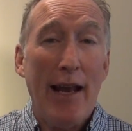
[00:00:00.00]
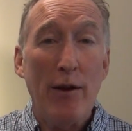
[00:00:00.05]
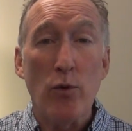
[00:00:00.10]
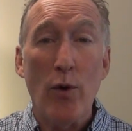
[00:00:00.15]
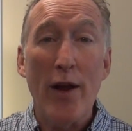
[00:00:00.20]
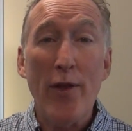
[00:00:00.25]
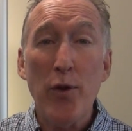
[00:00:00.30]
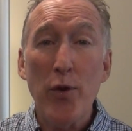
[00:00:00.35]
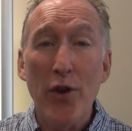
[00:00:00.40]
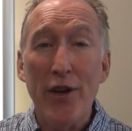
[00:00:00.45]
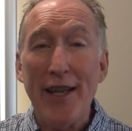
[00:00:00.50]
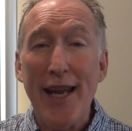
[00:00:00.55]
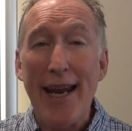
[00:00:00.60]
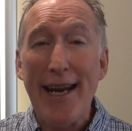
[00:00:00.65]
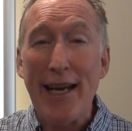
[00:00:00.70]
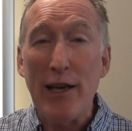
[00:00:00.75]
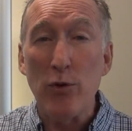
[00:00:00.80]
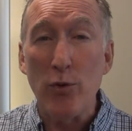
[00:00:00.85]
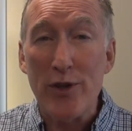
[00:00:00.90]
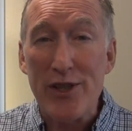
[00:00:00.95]
And rather than
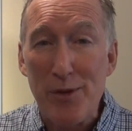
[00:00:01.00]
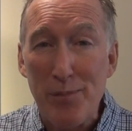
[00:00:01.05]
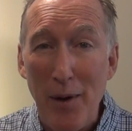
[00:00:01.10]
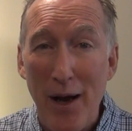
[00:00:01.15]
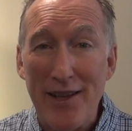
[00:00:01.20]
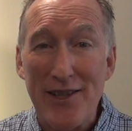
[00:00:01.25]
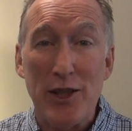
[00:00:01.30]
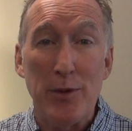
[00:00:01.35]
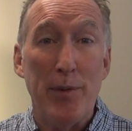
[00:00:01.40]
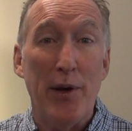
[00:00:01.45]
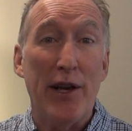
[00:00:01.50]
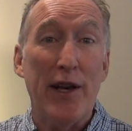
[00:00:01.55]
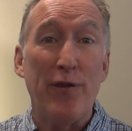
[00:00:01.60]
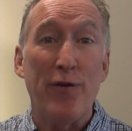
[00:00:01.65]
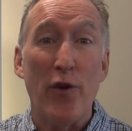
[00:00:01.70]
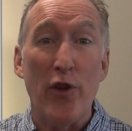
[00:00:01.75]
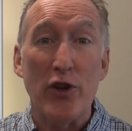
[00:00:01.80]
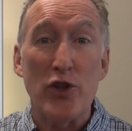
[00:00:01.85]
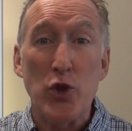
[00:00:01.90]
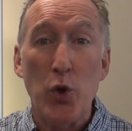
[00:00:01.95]
taking
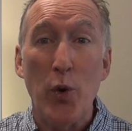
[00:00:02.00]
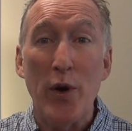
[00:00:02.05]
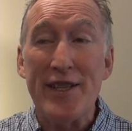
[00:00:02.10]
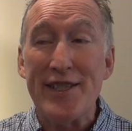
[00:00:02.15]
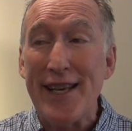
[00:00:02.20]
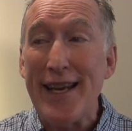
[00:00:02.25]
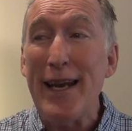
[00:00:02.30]
responsibility for the choice